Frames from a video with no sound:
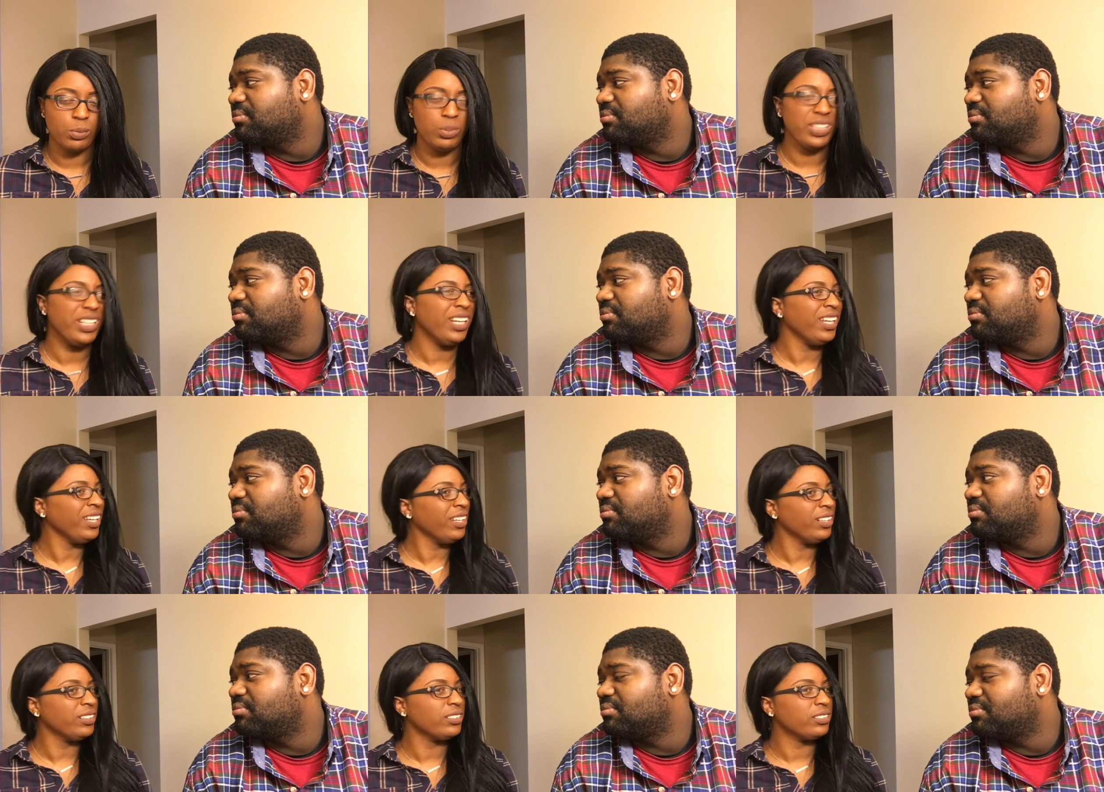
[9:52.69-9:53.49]
Speaker 1: We did?
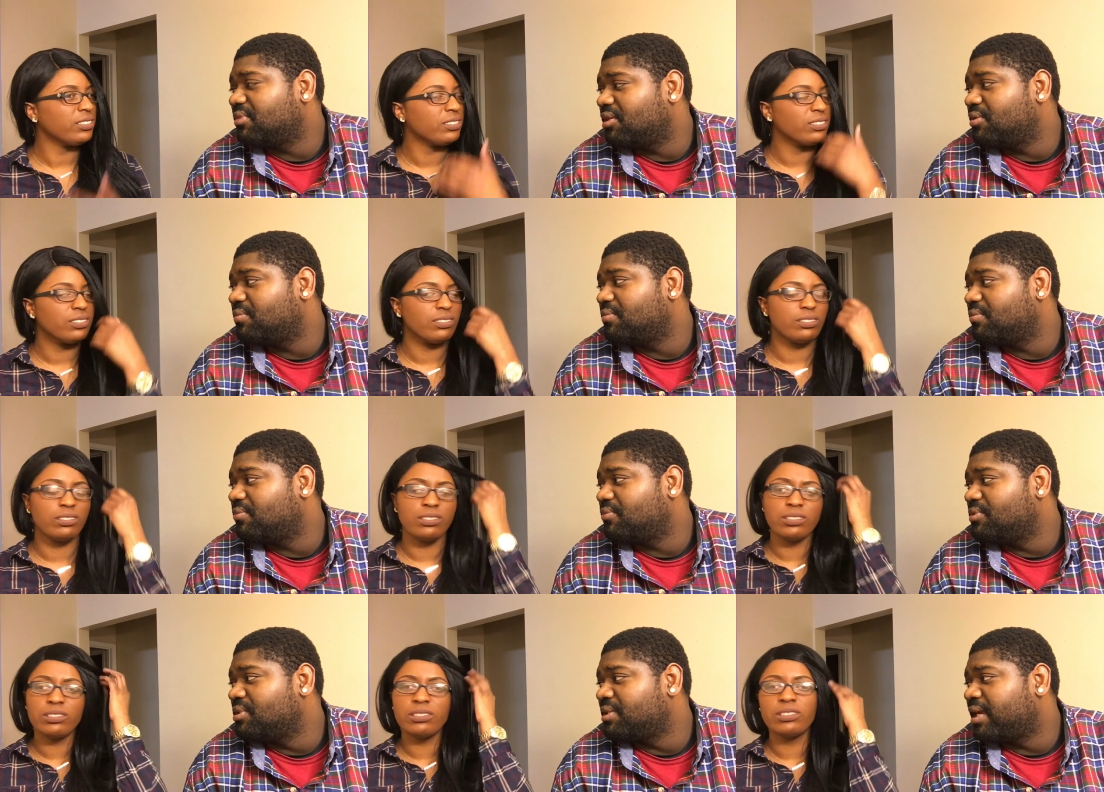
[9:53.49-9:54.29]
Yep.
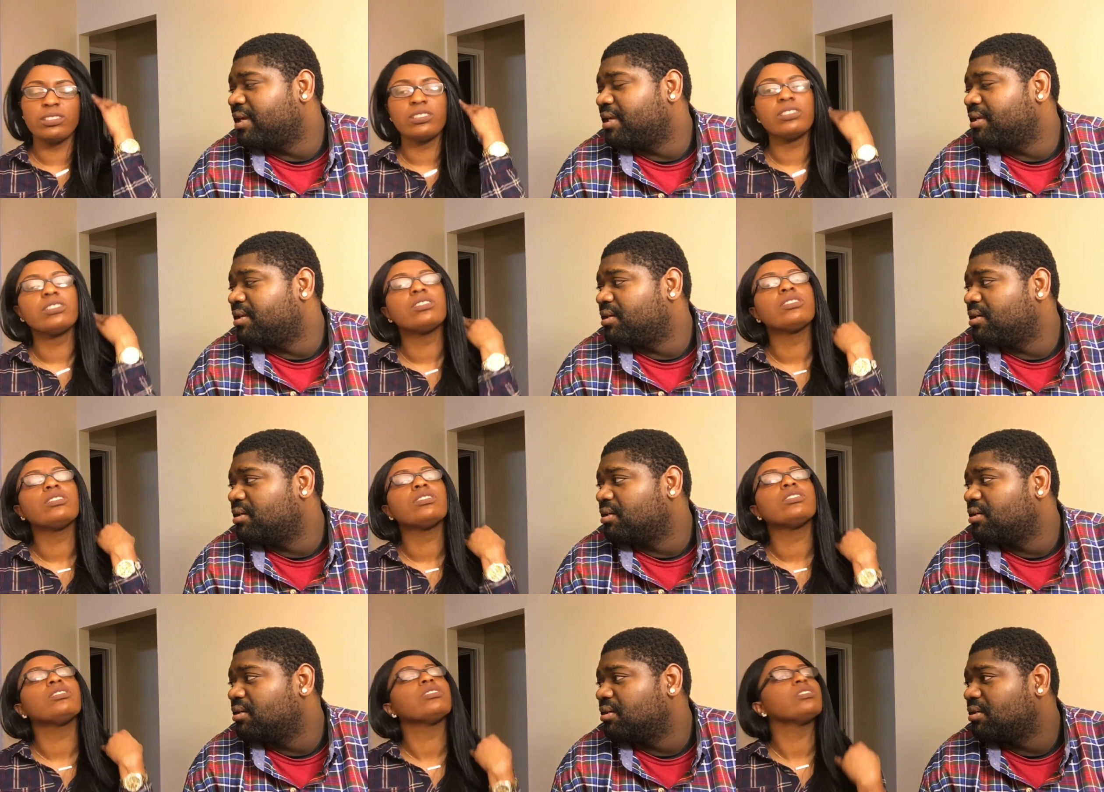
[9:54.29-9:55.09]
We stayed at
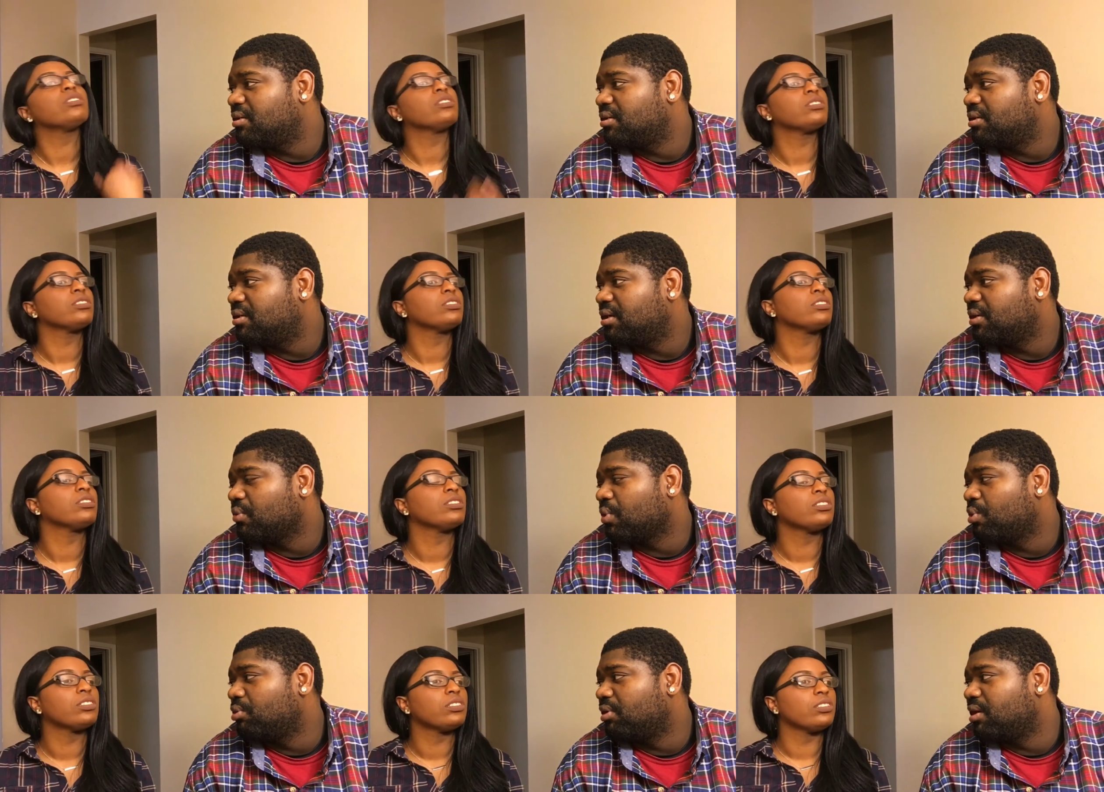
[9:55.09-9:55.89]
uh at
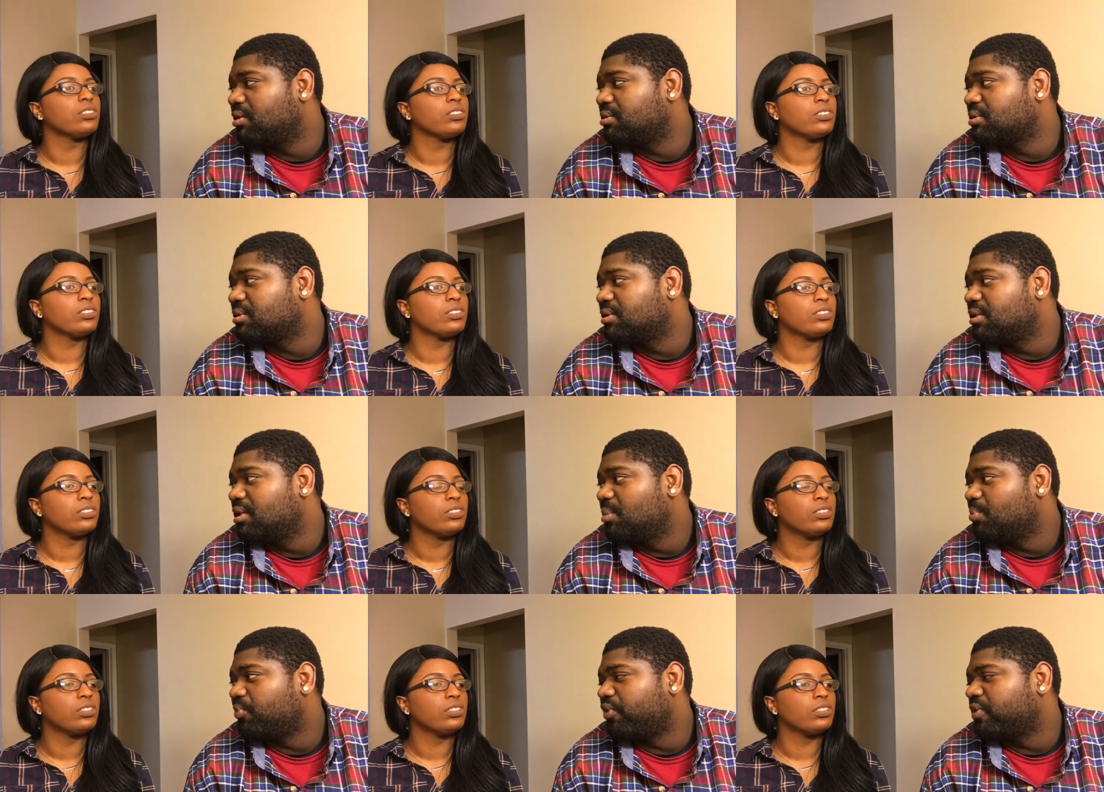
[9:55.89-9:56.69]
Roll House.
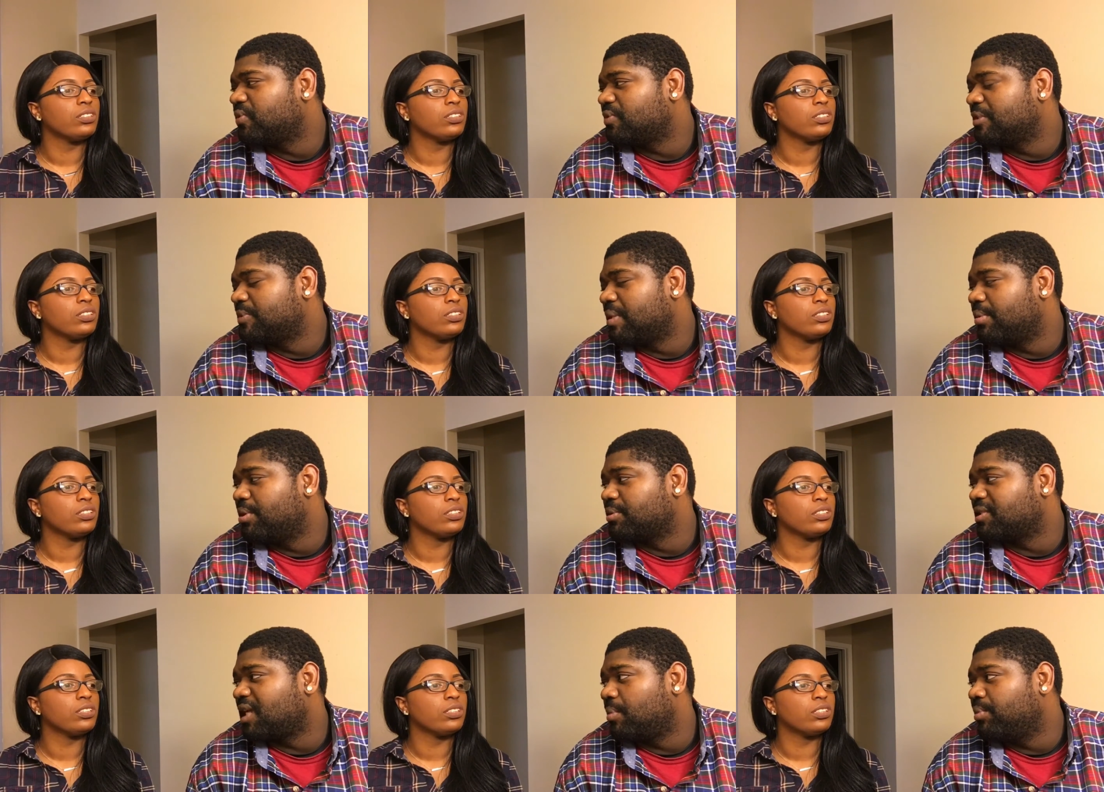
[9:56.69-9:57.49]
But we, we spent
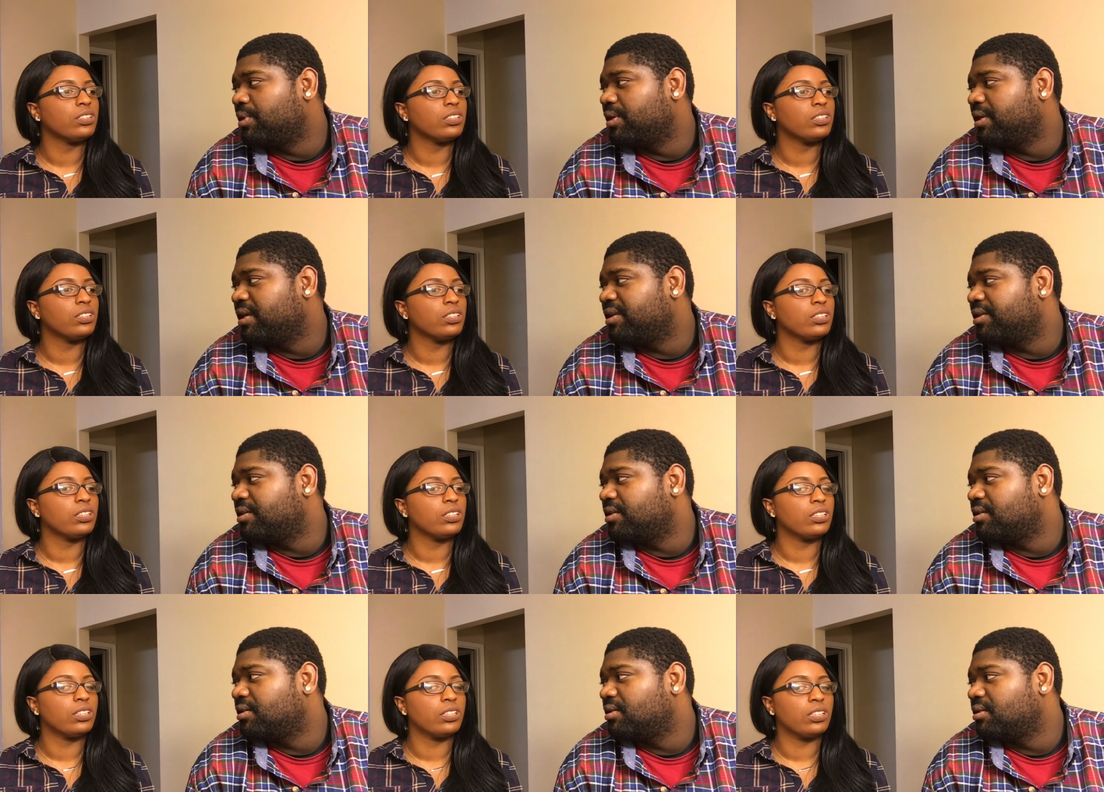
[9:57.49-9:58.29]
most of our money at
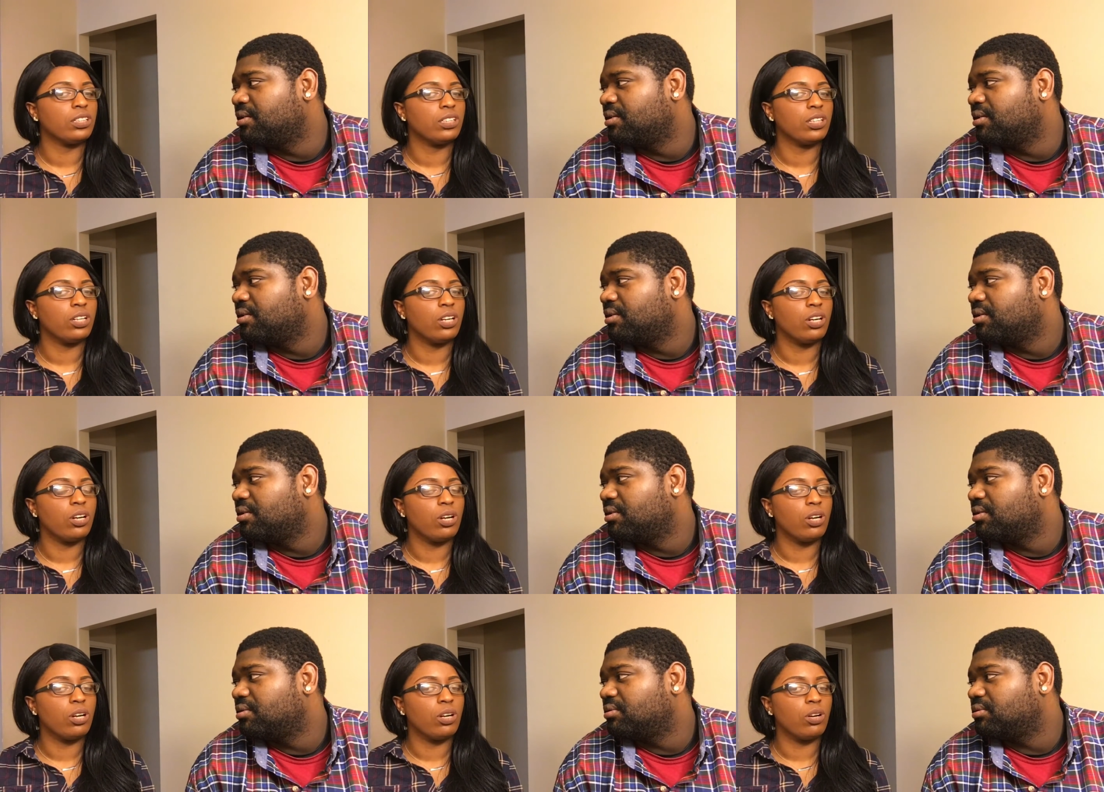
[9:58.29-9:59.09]
uh
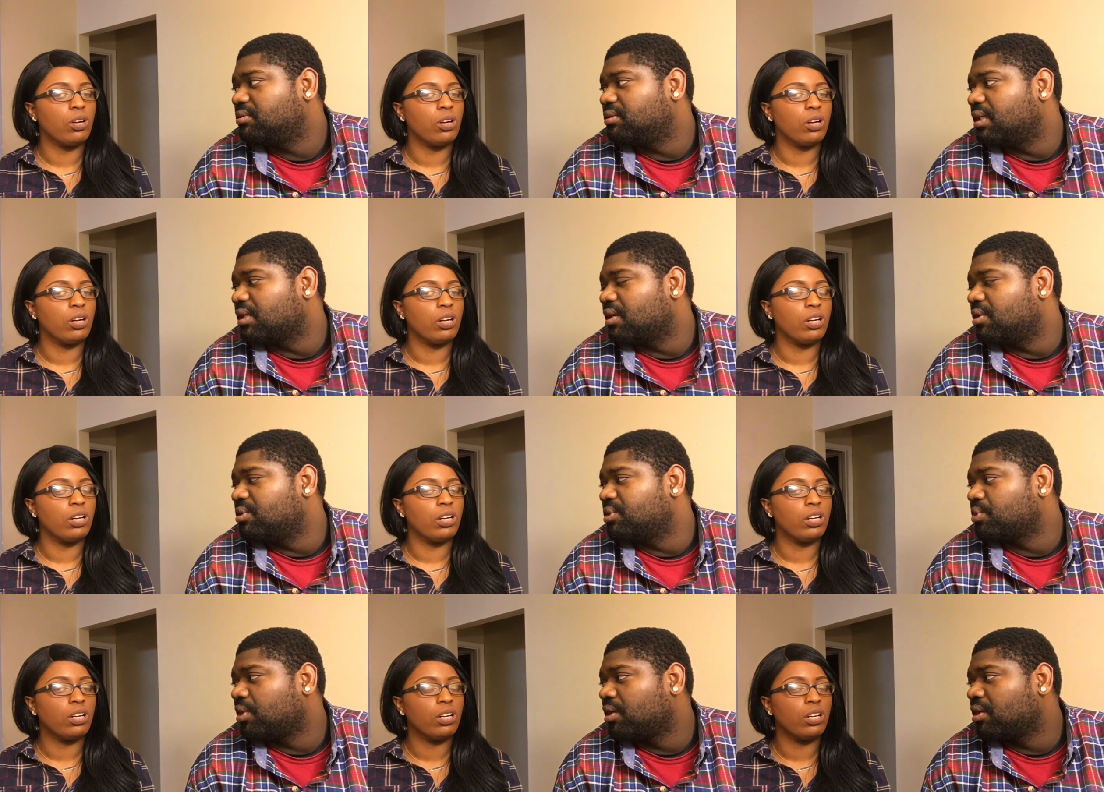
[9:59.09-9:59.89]
at
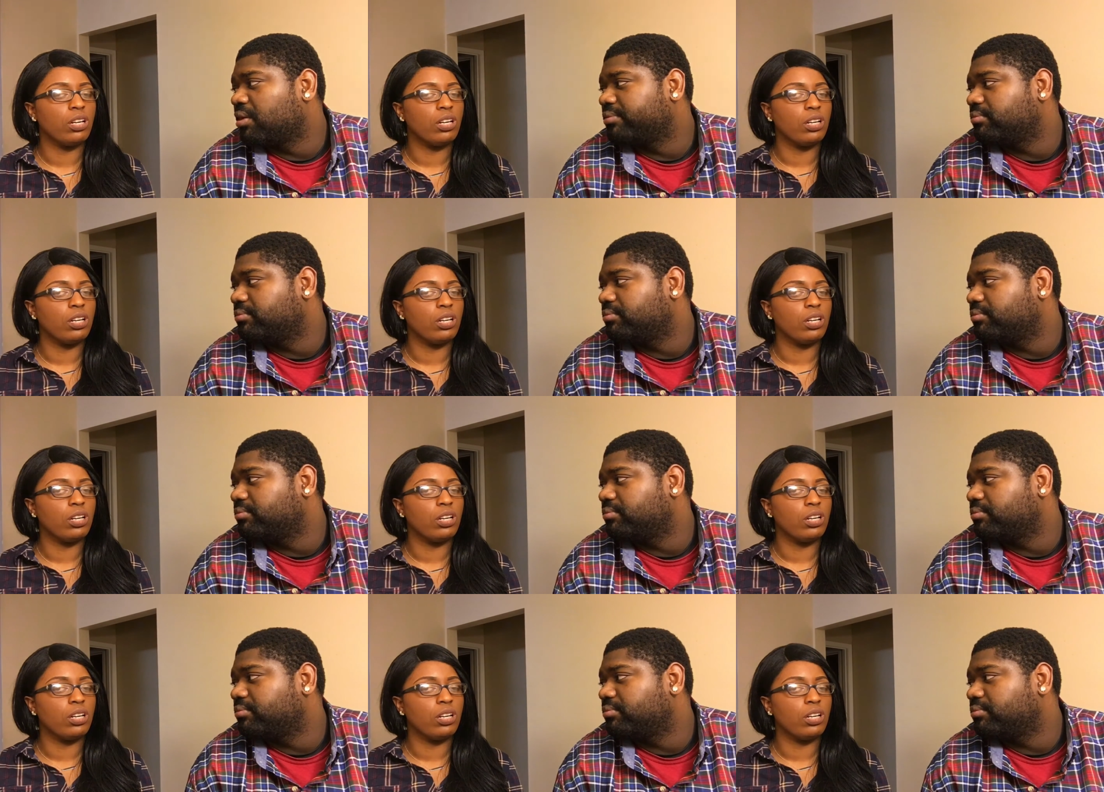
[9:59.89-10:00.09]
Gold Strike.